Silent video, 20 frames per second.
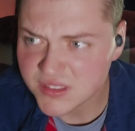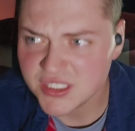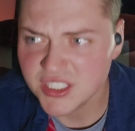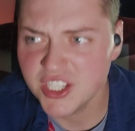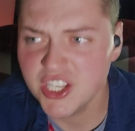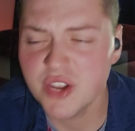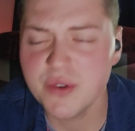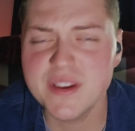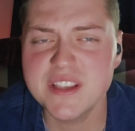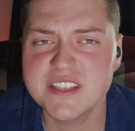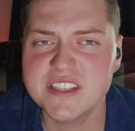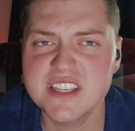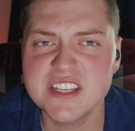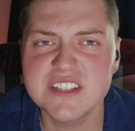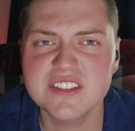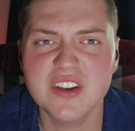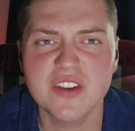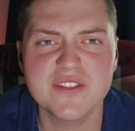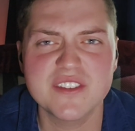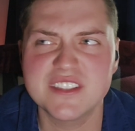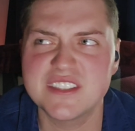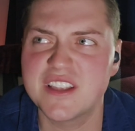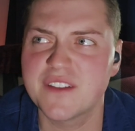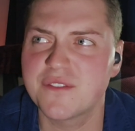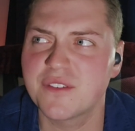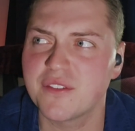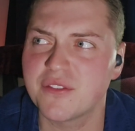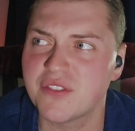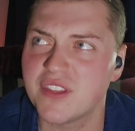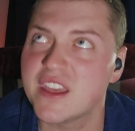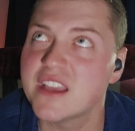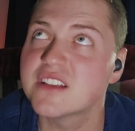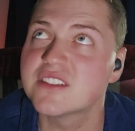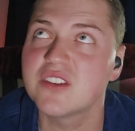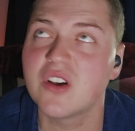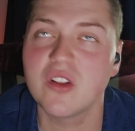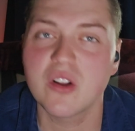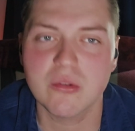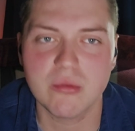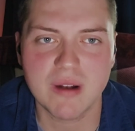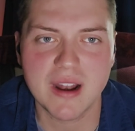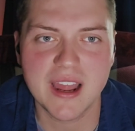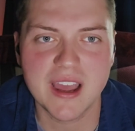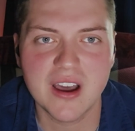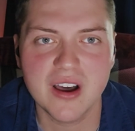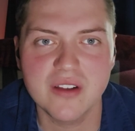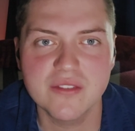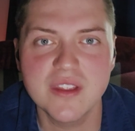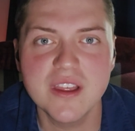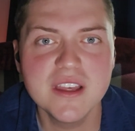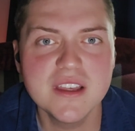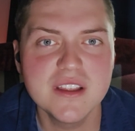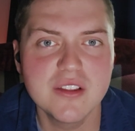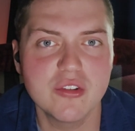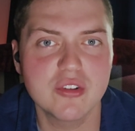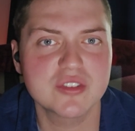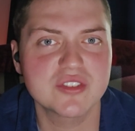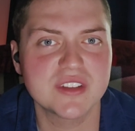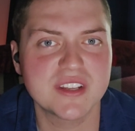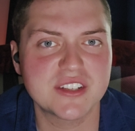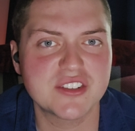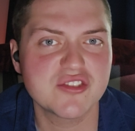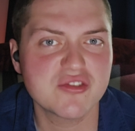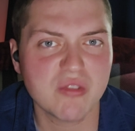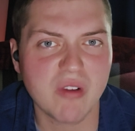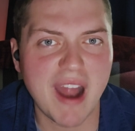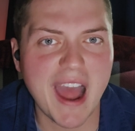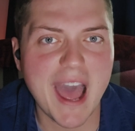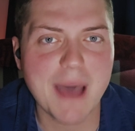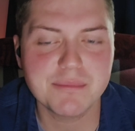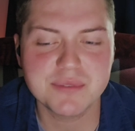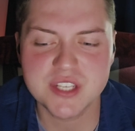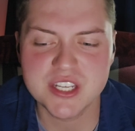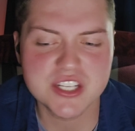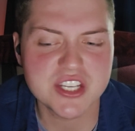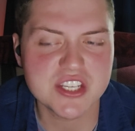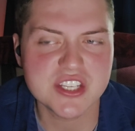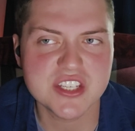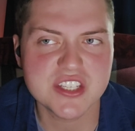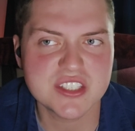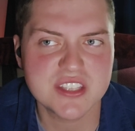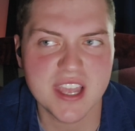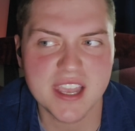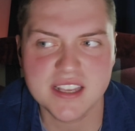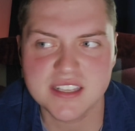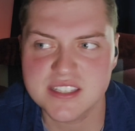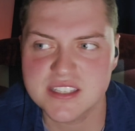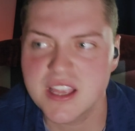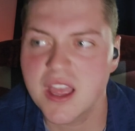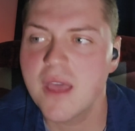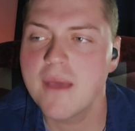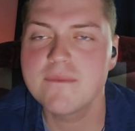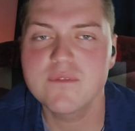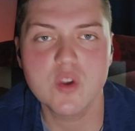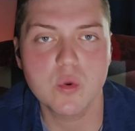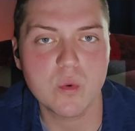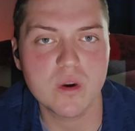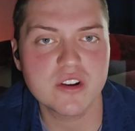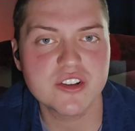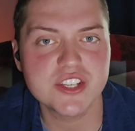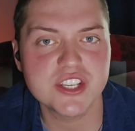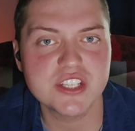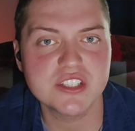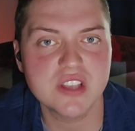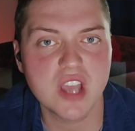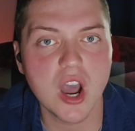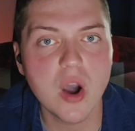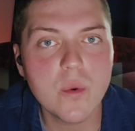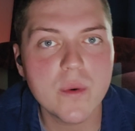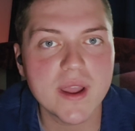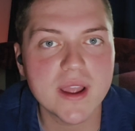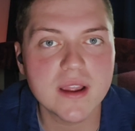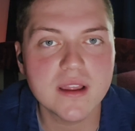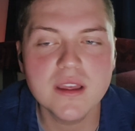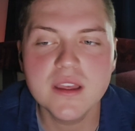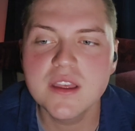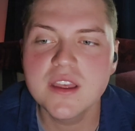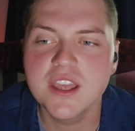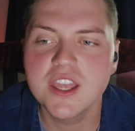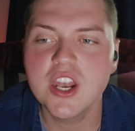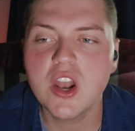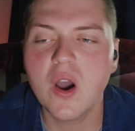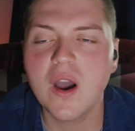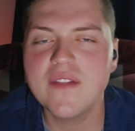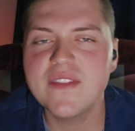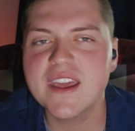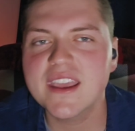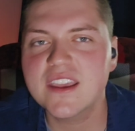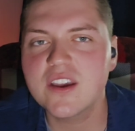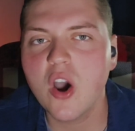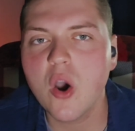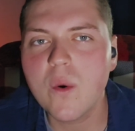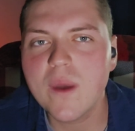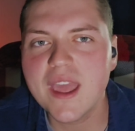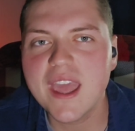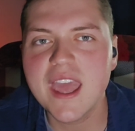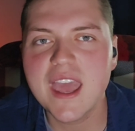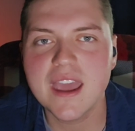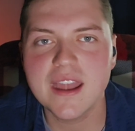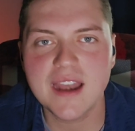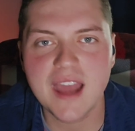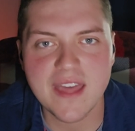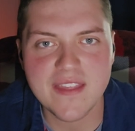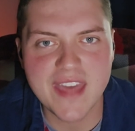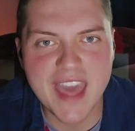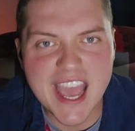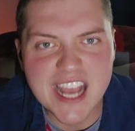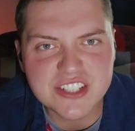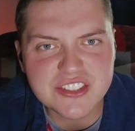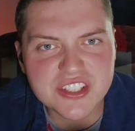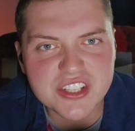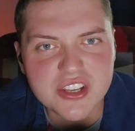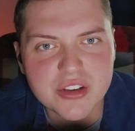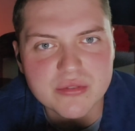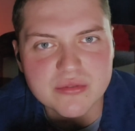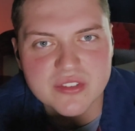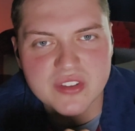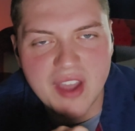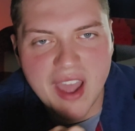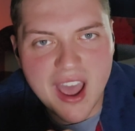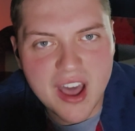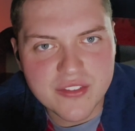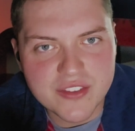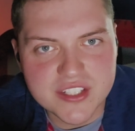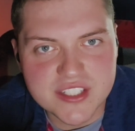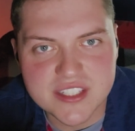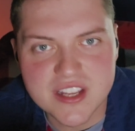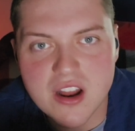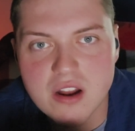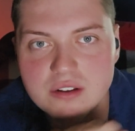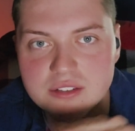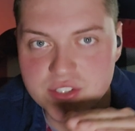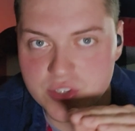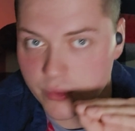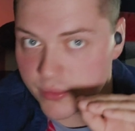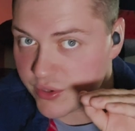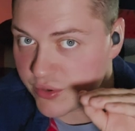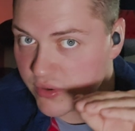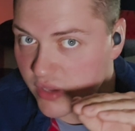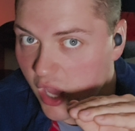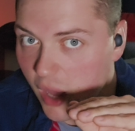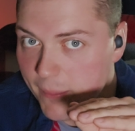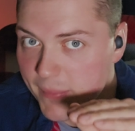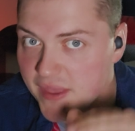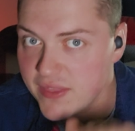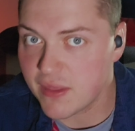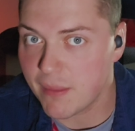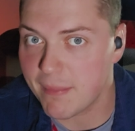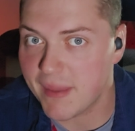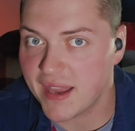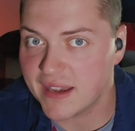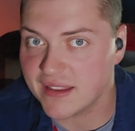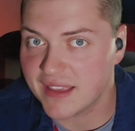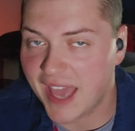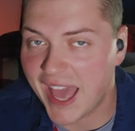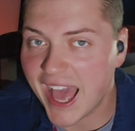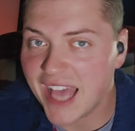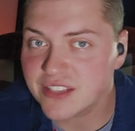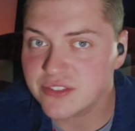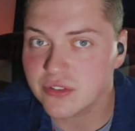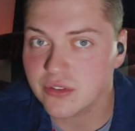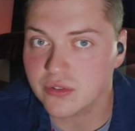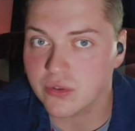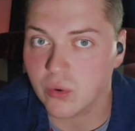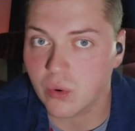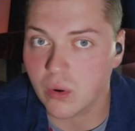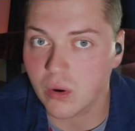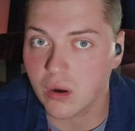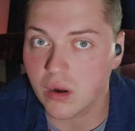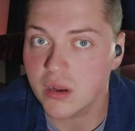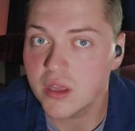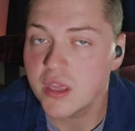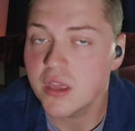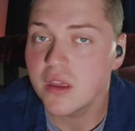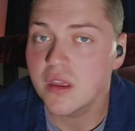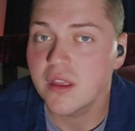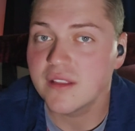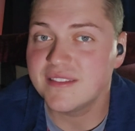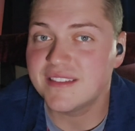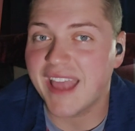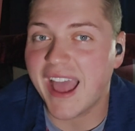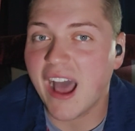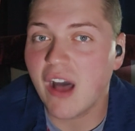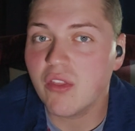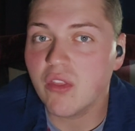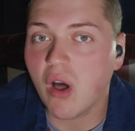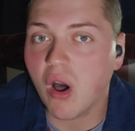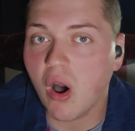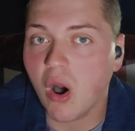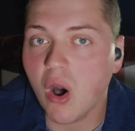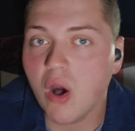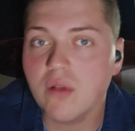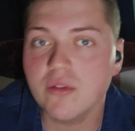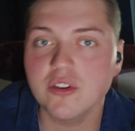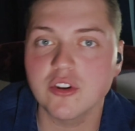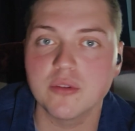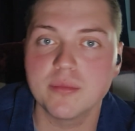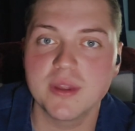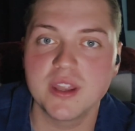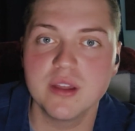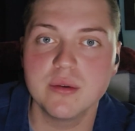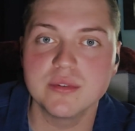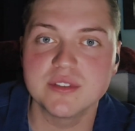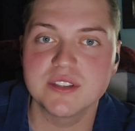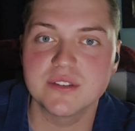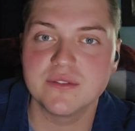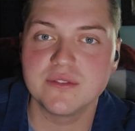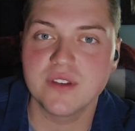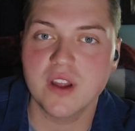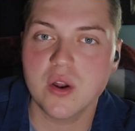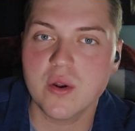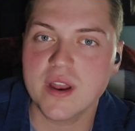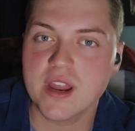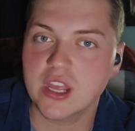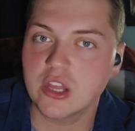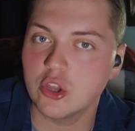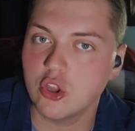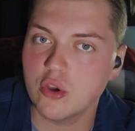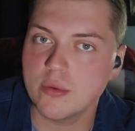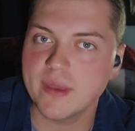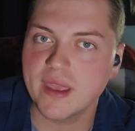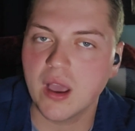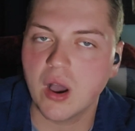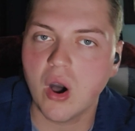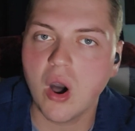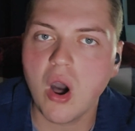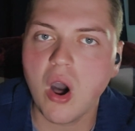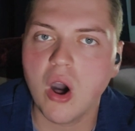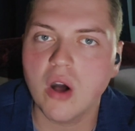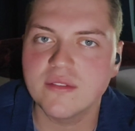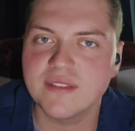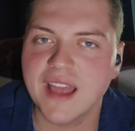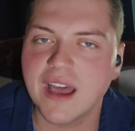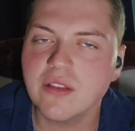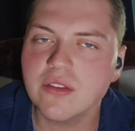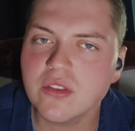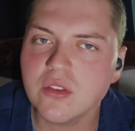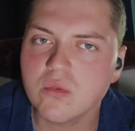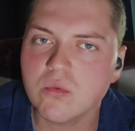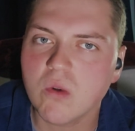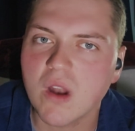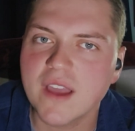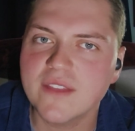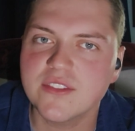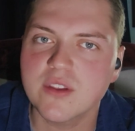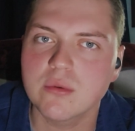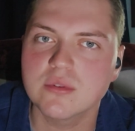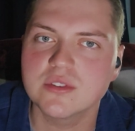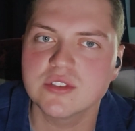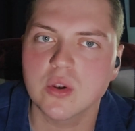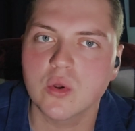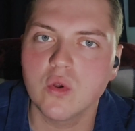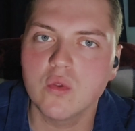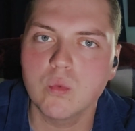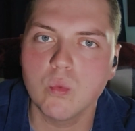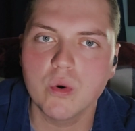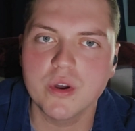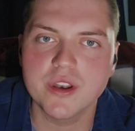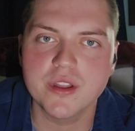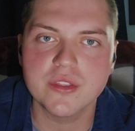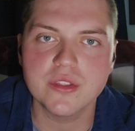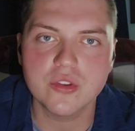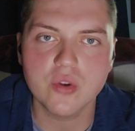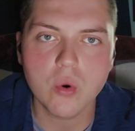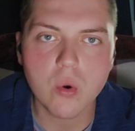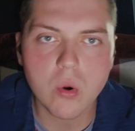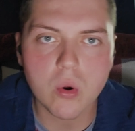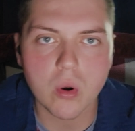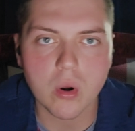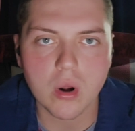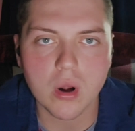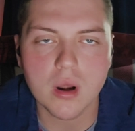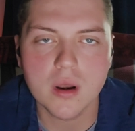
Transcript: He sees all these different things all around, looks like traps. He just sticks to where she's going. And they go in, and they actually go down the stairs. So when you come in the main castle door, down the hall a little bit, it was a very gloomy hall. Down to the right, there was an old wooden door